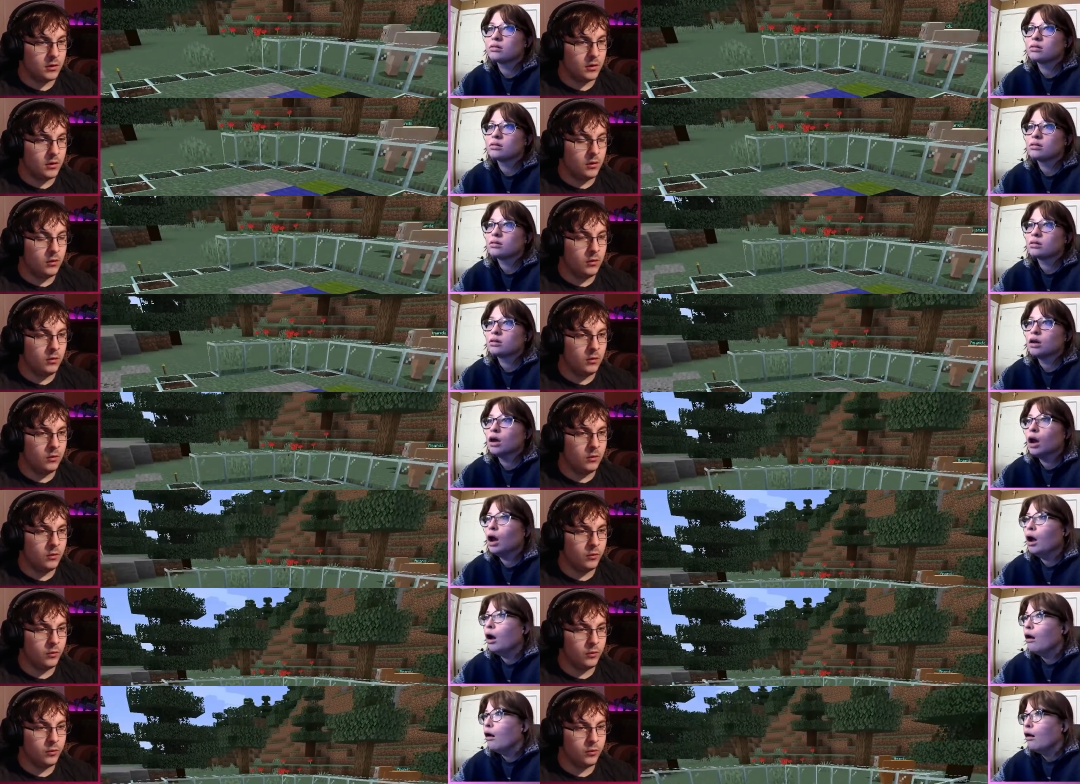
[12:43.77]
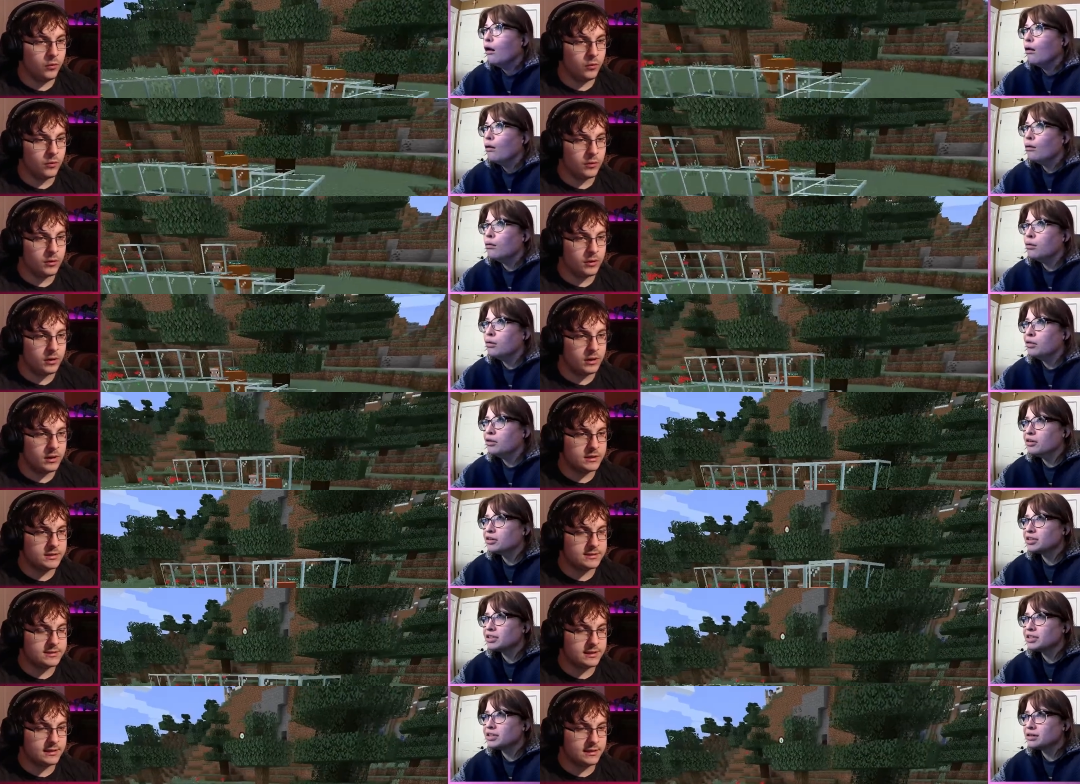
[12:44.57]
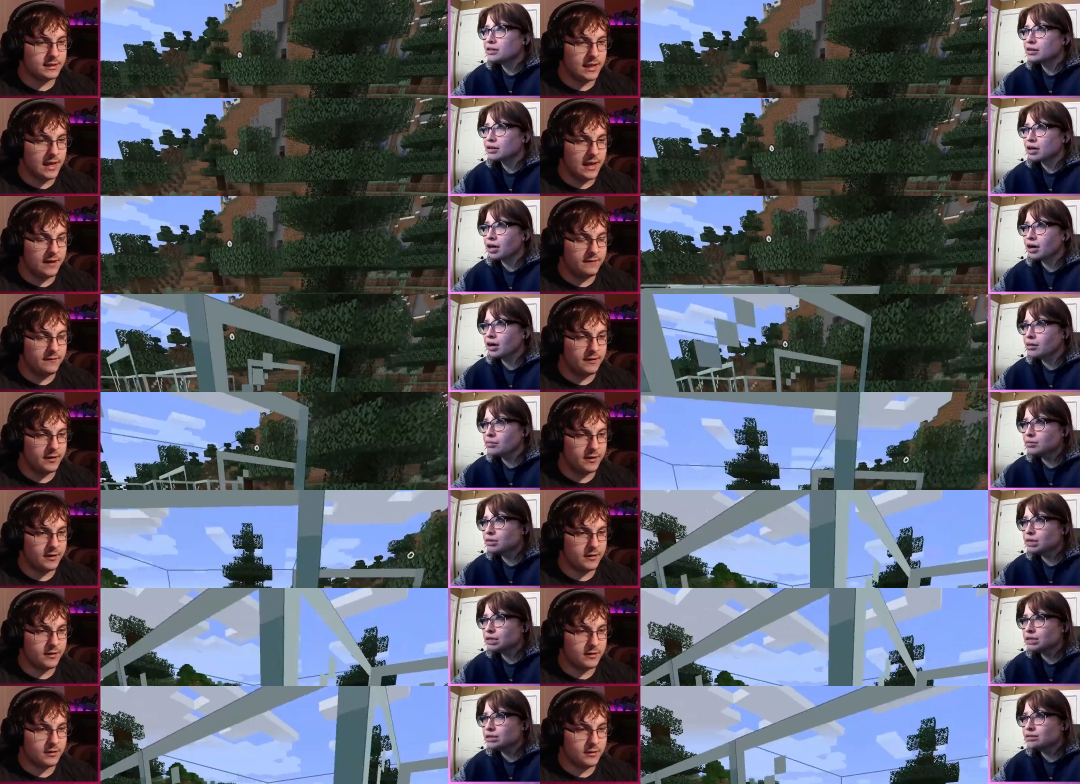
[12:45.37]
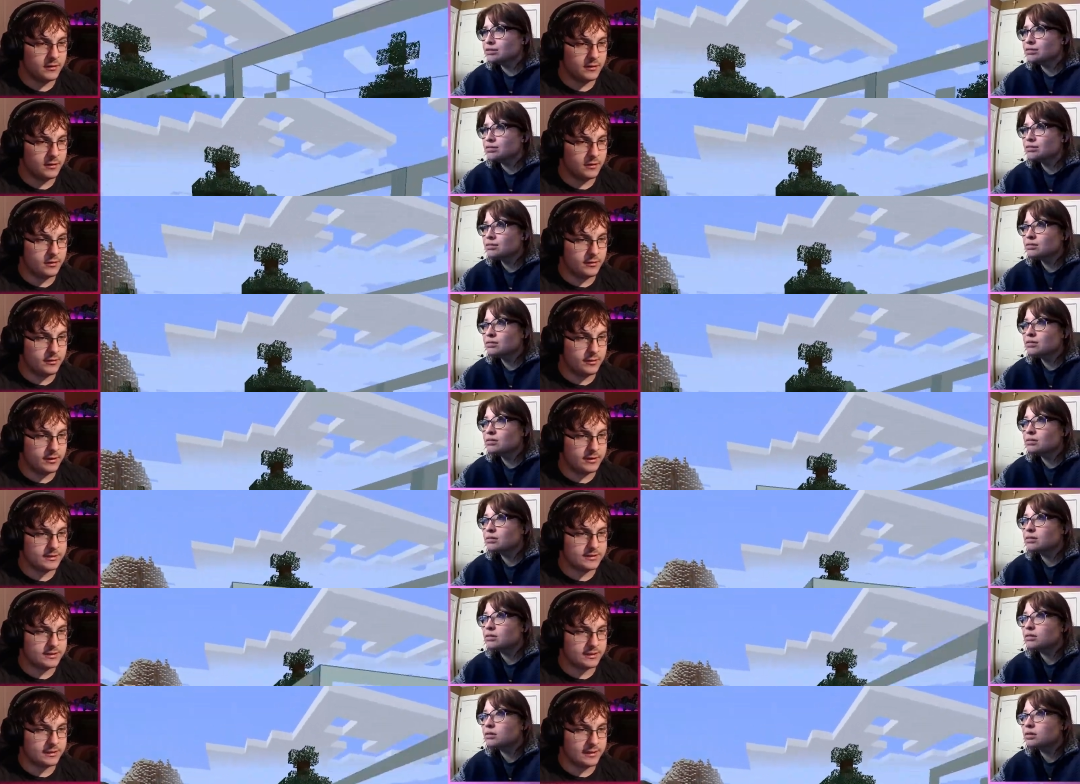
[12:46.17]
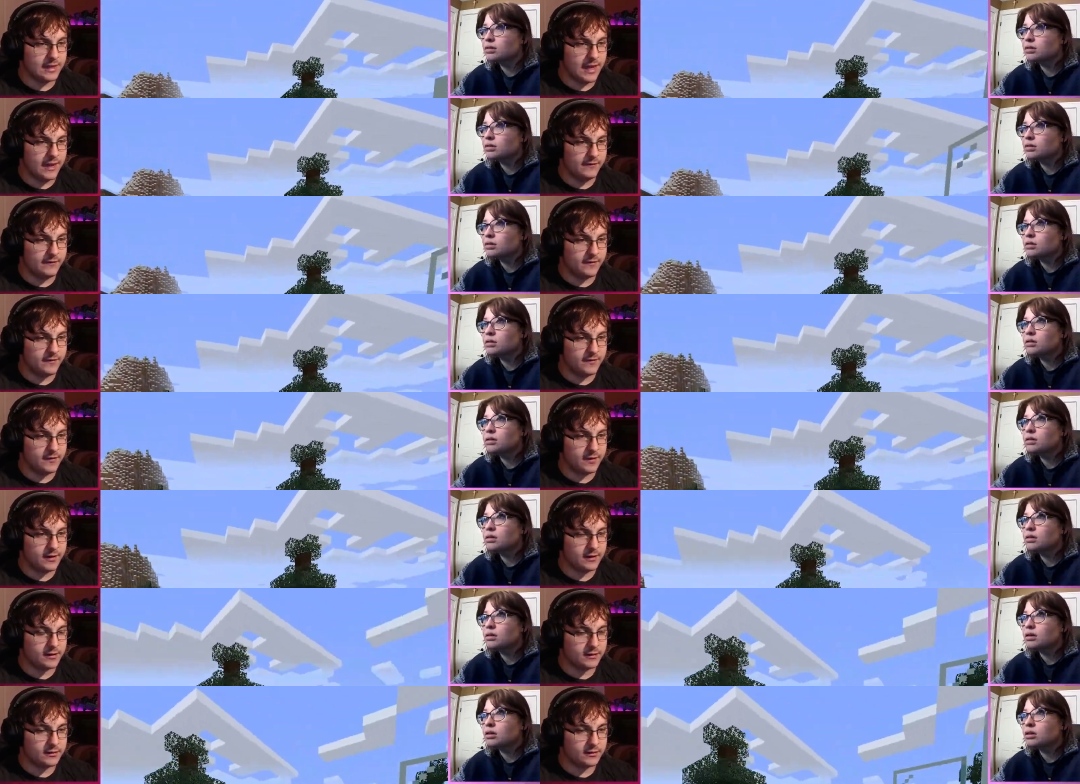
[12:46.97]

Speaker 1: Oh! It's the lava. It's the lava thing.